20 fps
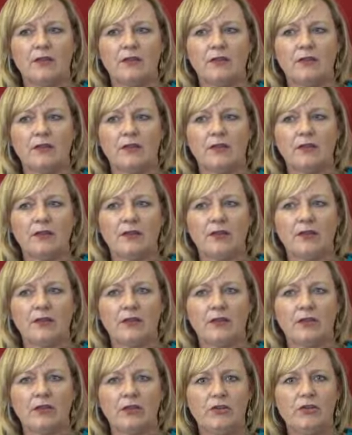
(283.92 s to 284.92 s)
that there's been
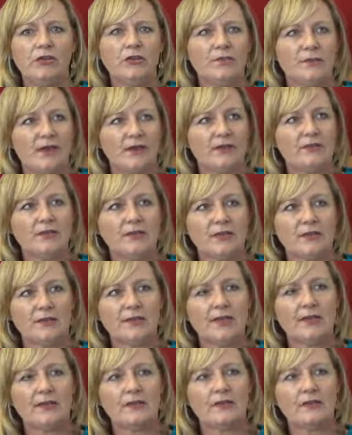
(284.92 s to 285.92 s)
a huge amount of
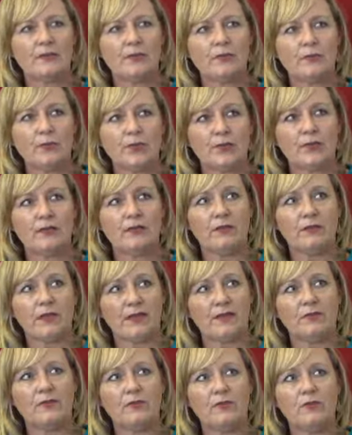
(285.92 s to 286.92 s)
success with
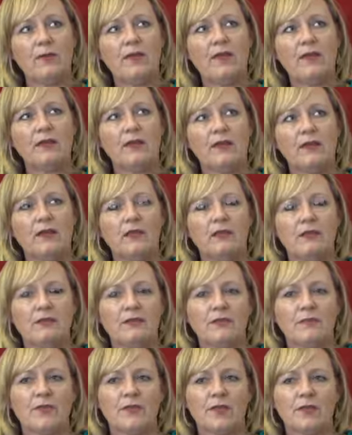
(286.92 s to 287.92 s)
that format. It's
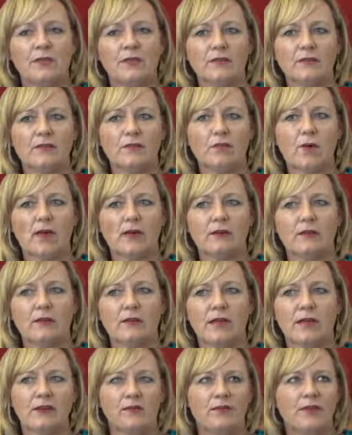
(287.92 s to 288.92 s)
something that's quite
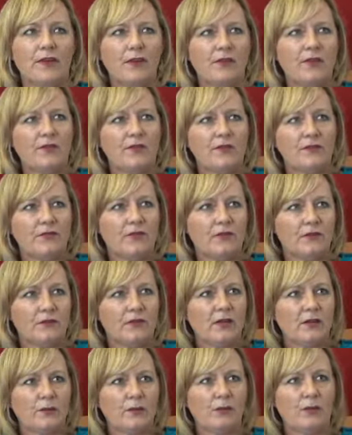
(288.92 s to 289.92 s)
innovative,
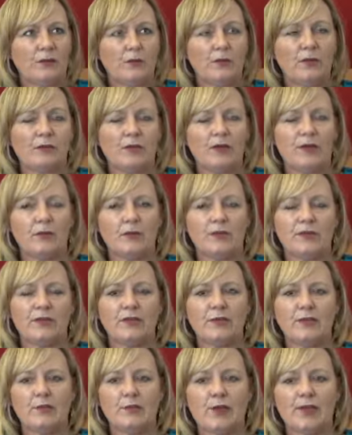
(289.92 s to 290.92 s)
and we really wanted
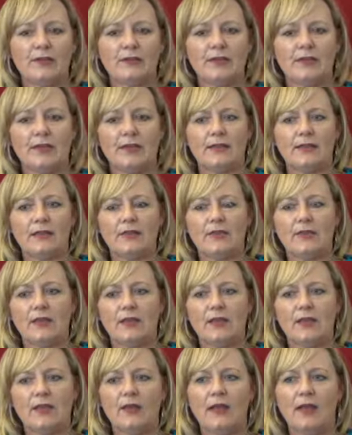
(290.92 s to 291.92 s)
to embrace that this
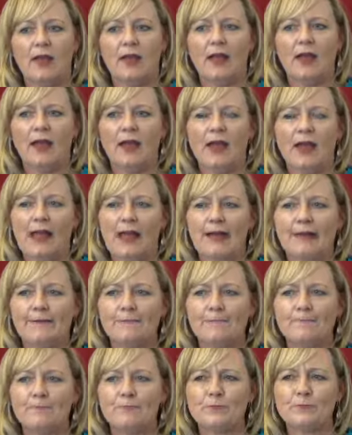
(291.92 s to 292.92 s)
year.
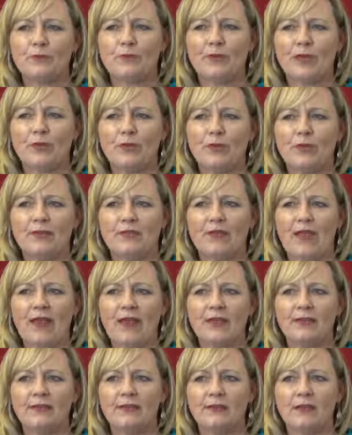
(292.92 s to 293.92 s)
We've
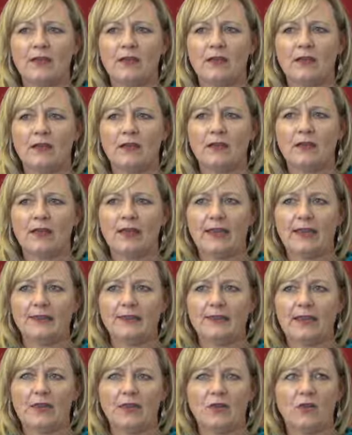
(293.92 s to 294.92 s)
had, I
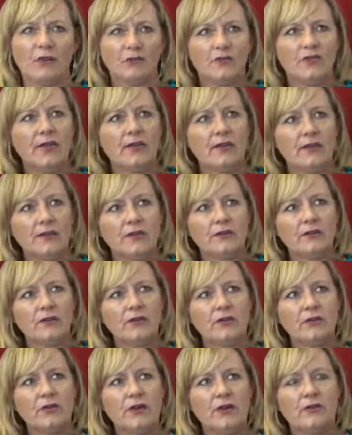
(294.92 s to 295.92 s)
guess our content is
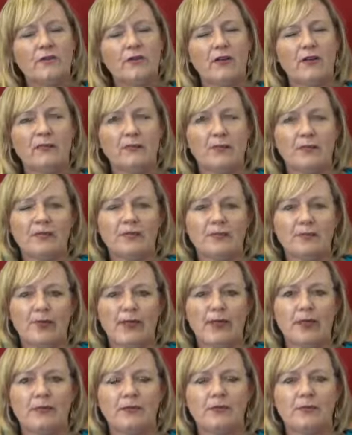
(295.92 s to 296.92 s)
good. I've been
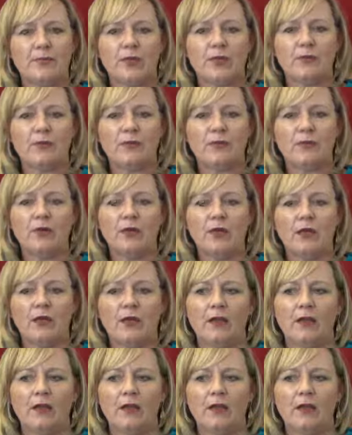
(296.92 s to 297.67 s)
speaking to people